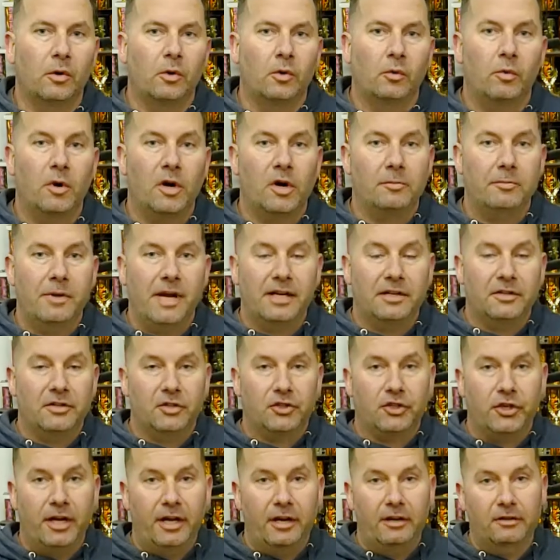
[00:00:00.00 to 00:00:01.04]
Welcome back to the
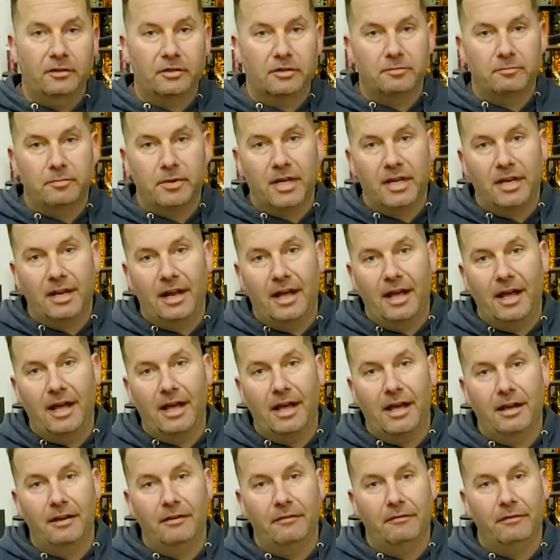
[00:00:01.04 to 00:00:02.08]
channel. It's been
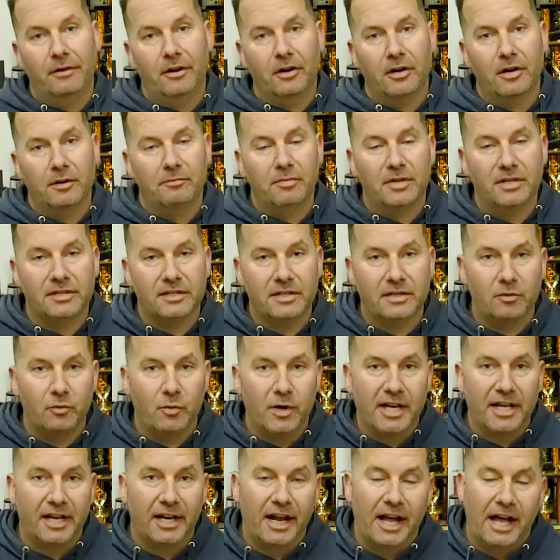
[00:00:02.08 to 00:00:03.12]
a very busy
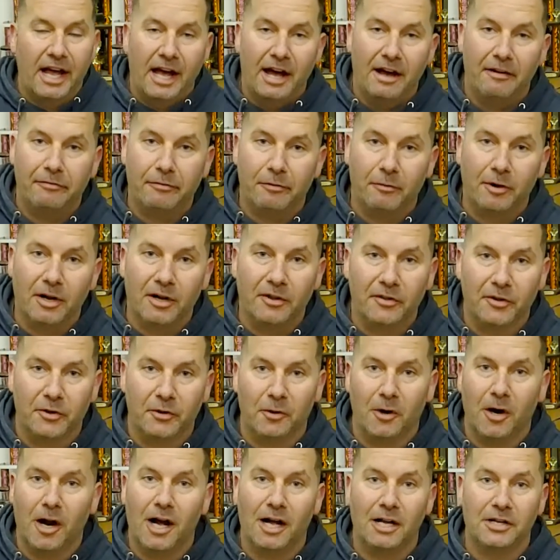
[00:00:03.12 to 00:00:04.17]
week and a half around the
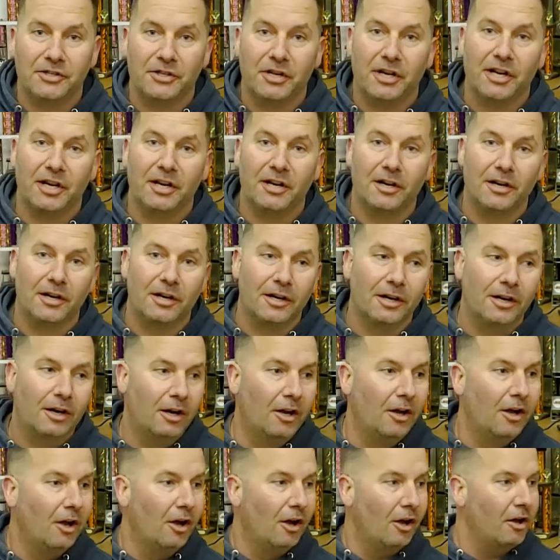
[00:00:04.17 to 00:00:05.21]
garage
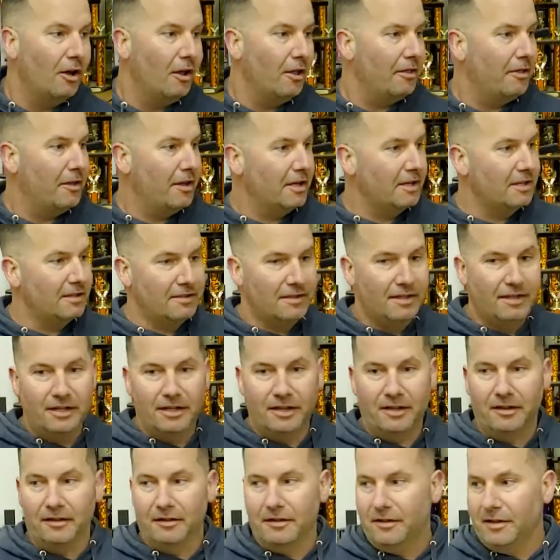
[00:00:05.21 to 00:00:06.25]
here. Things
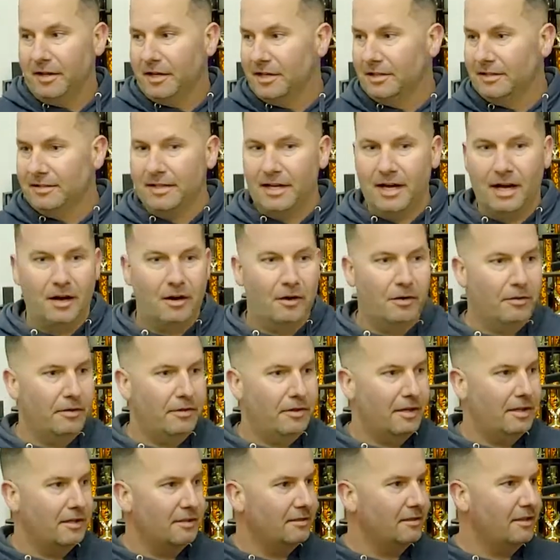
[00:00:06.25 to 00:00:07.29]
in, things out,
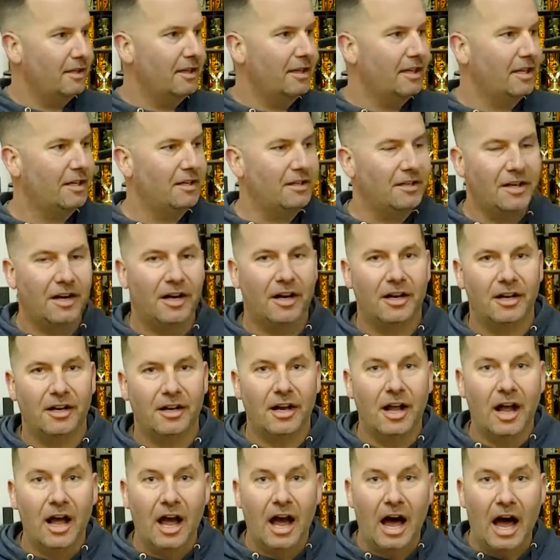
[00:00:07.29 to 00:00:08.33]
things getting done.
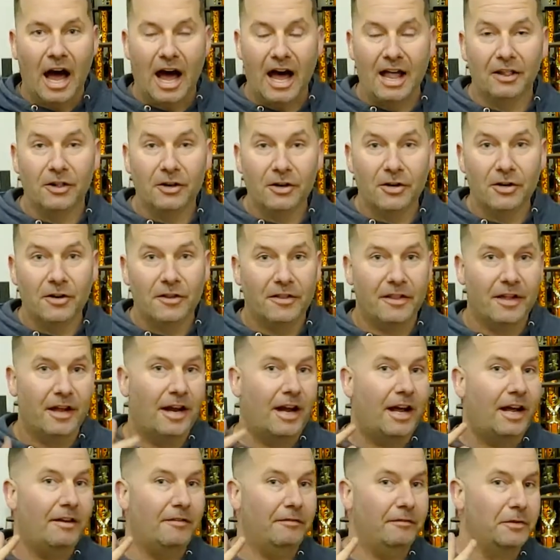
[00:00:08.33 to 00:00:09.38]
I learned that
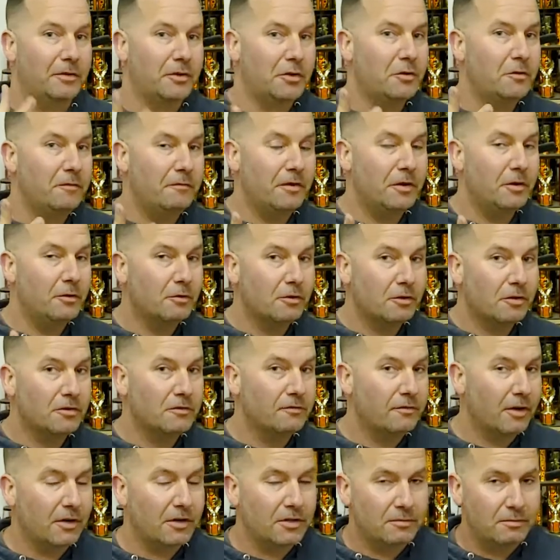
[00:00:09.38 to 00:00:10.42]
I have two viewers,
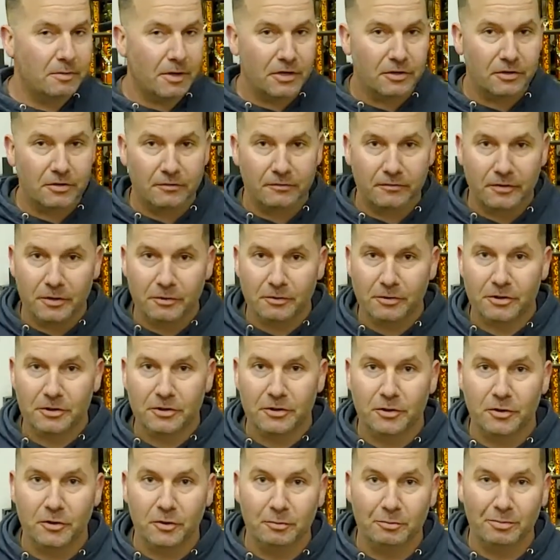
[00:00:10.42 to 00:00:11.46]
very special
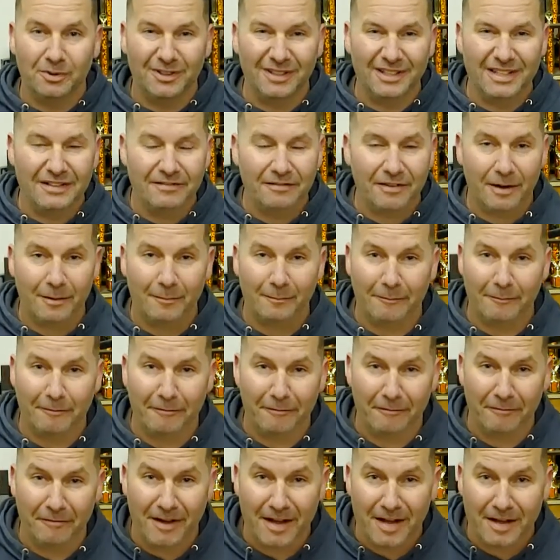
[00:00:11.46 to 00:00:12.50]
viewers, who believe I'm
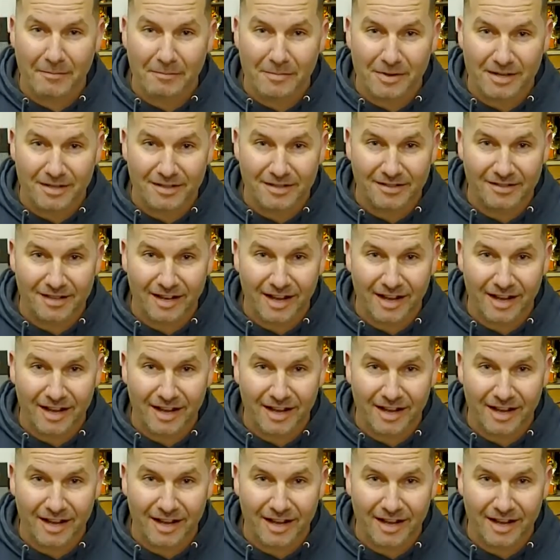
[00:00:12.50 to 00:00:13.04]
famous,